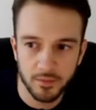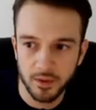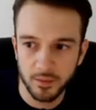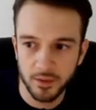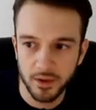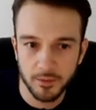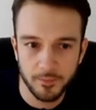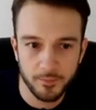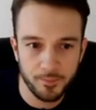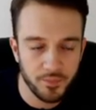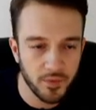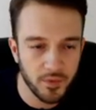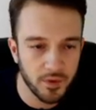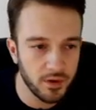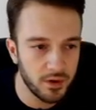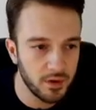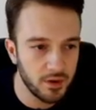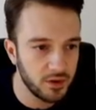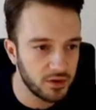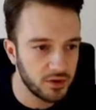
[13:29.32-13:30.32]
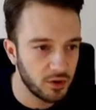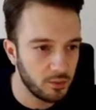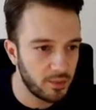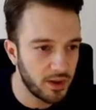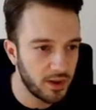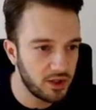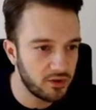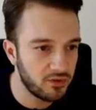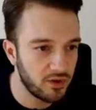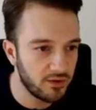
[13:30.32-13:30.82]
there we go. So
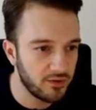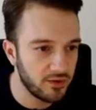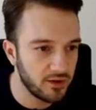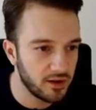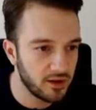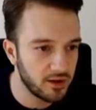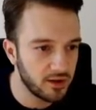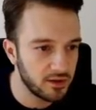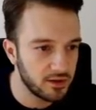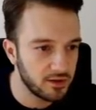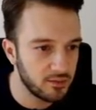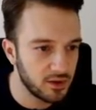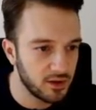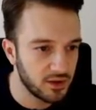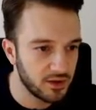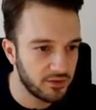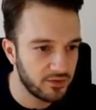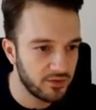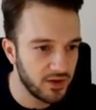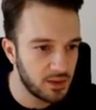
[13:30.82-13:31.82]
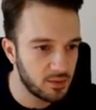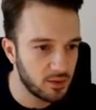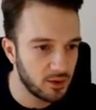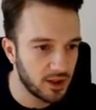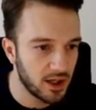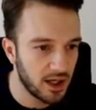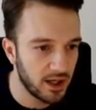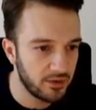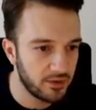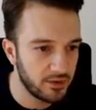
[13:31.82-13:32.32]
paid traffic, we got the Facebook
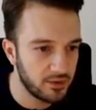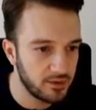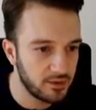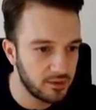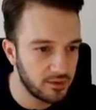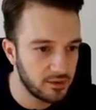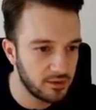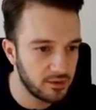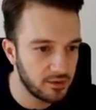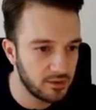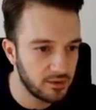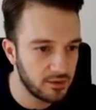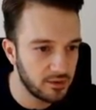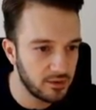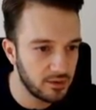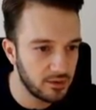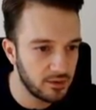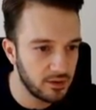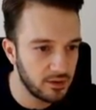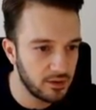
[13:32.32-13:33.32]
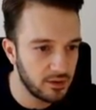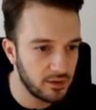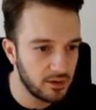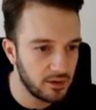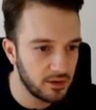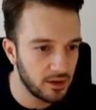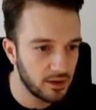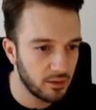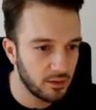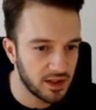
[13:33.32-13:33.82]
ad.
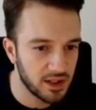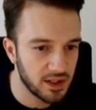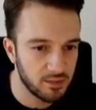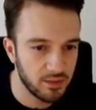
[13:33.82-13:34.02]
Can make it a